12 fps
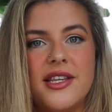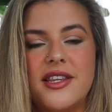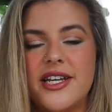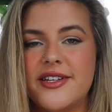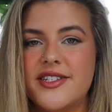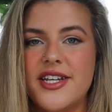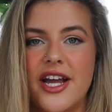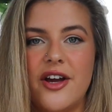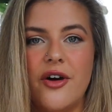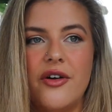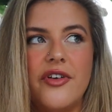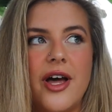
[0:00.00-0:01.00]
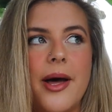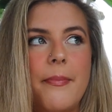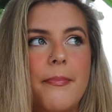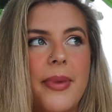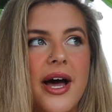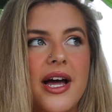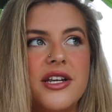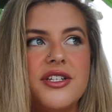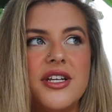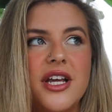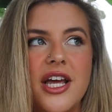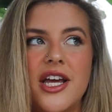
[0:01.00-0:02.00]
things take over,
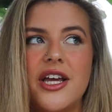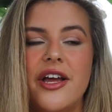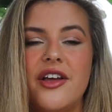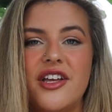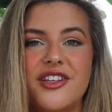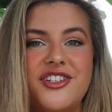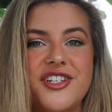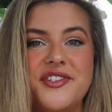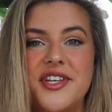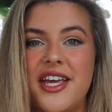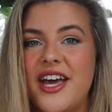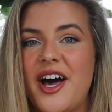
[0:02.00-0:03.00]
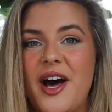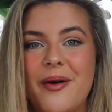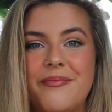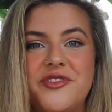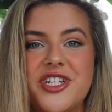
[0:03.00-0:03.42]
but just get up,